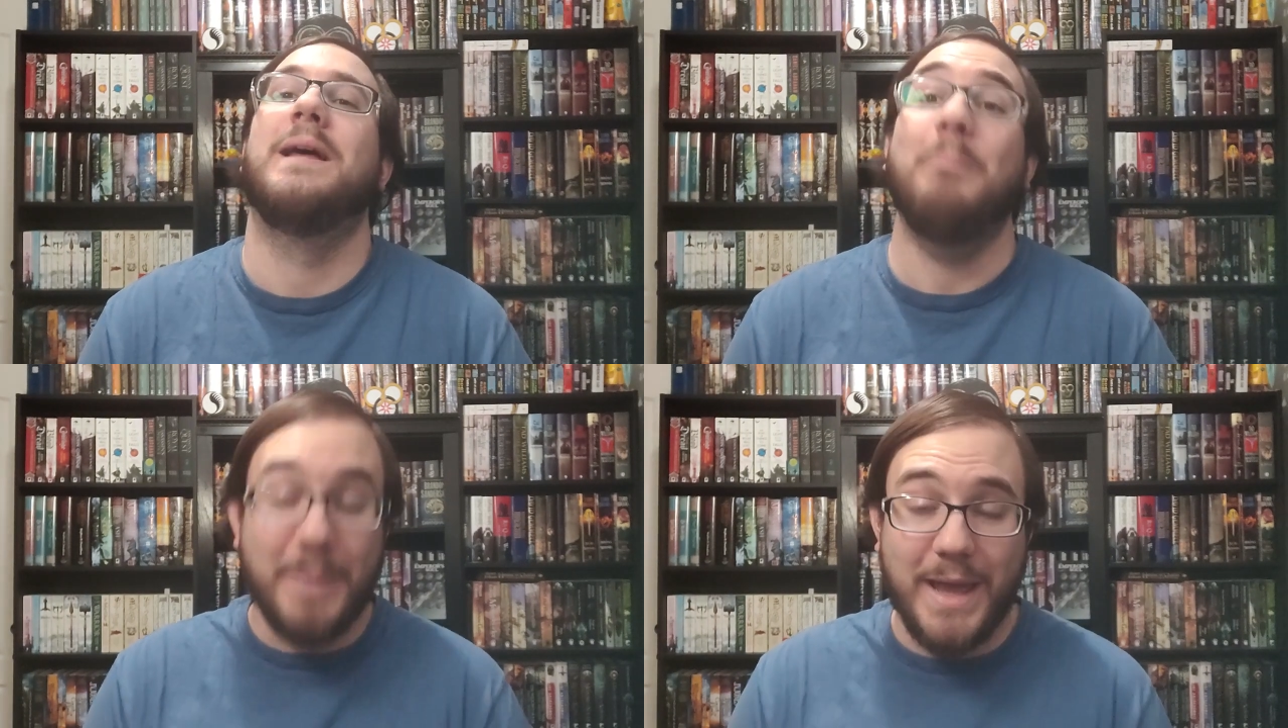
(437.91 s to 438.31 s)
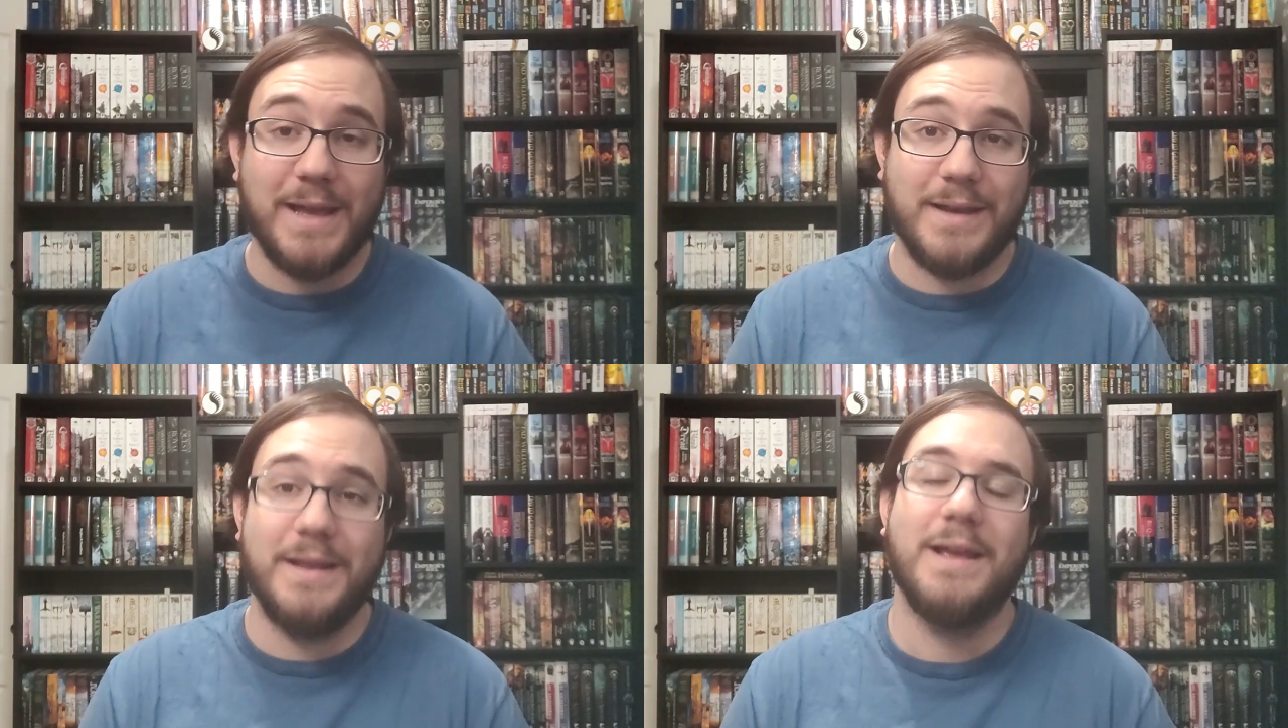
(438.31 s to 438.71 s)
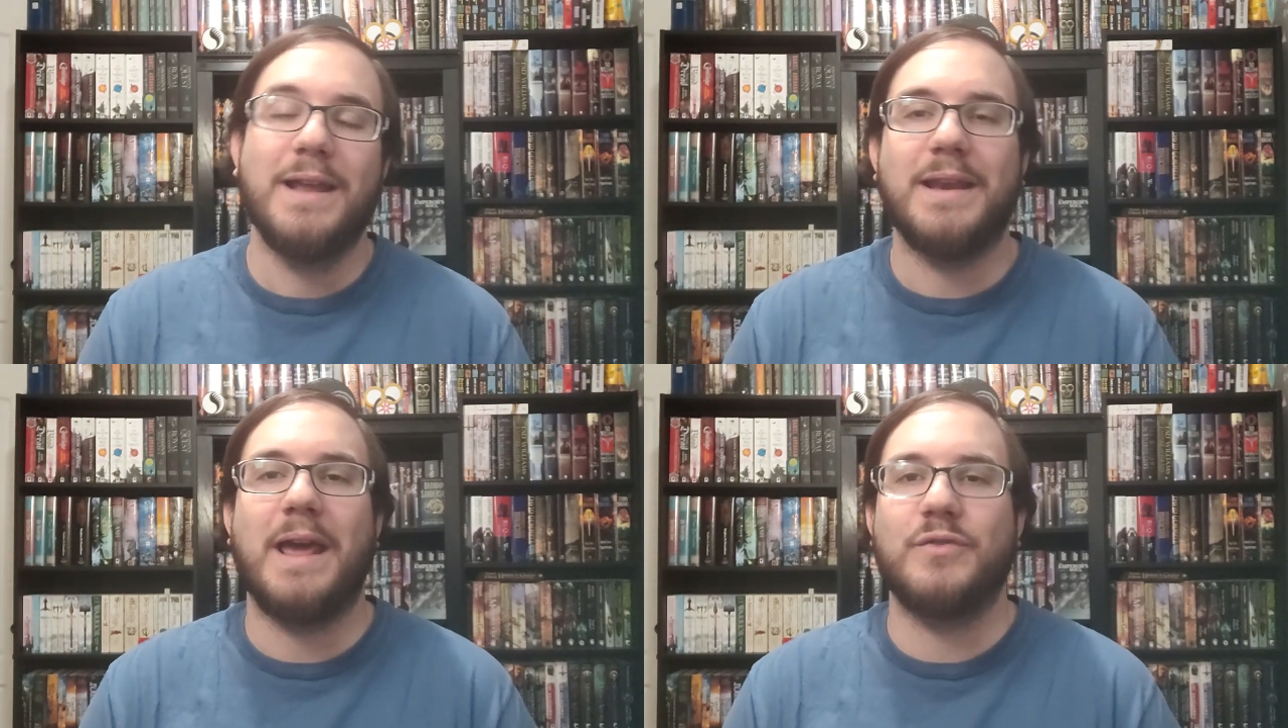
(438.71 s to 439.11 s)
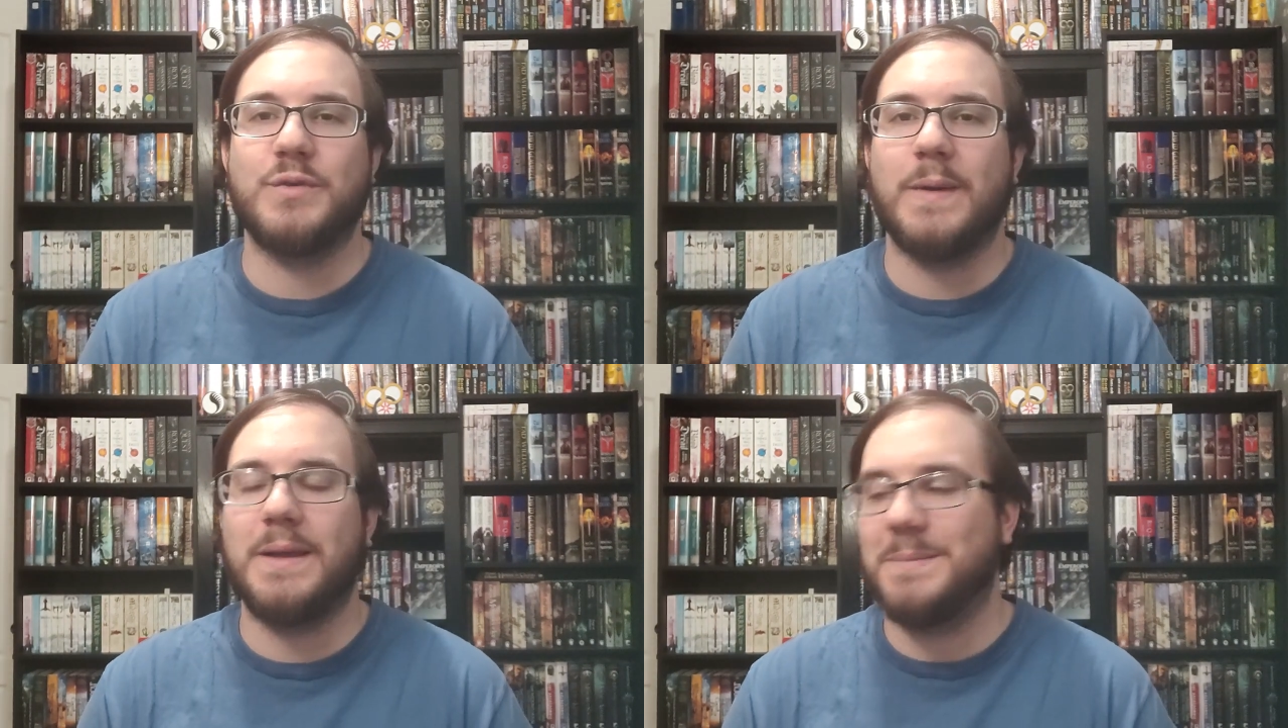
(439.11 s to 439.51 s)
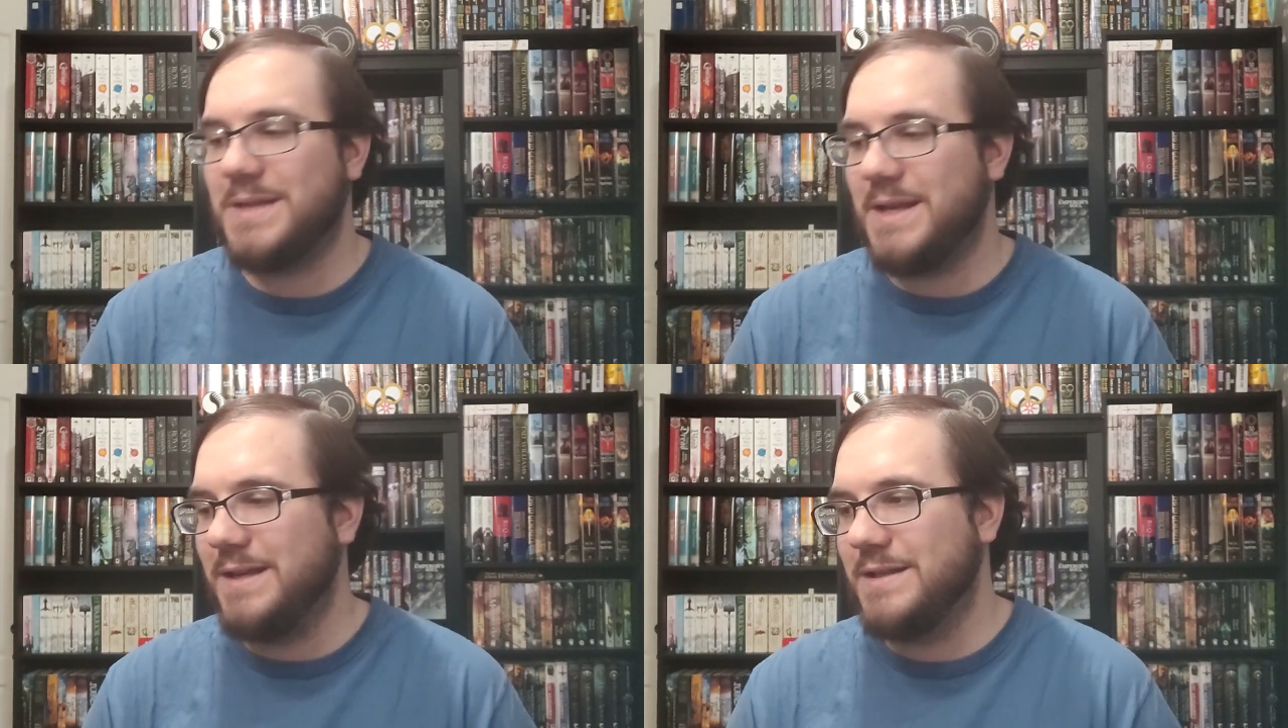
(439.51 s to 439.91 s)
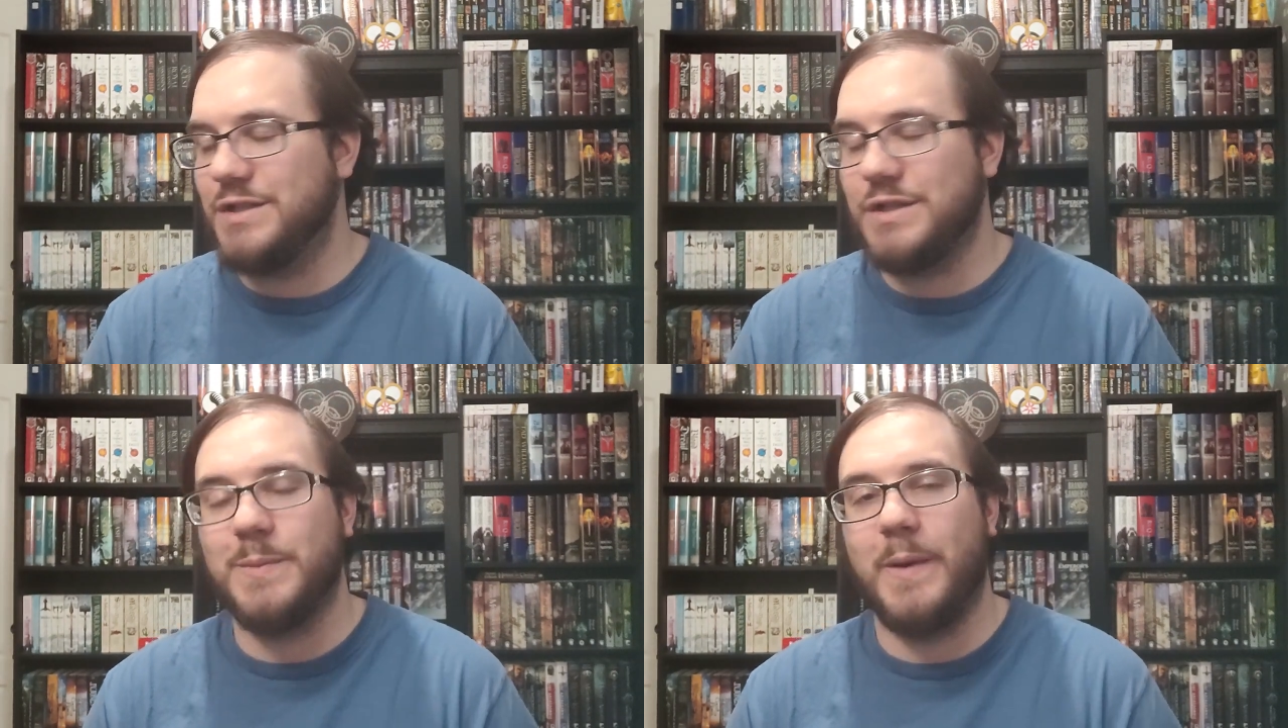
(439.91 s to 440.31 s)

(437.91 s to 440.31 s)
man, Knife of Dreams is just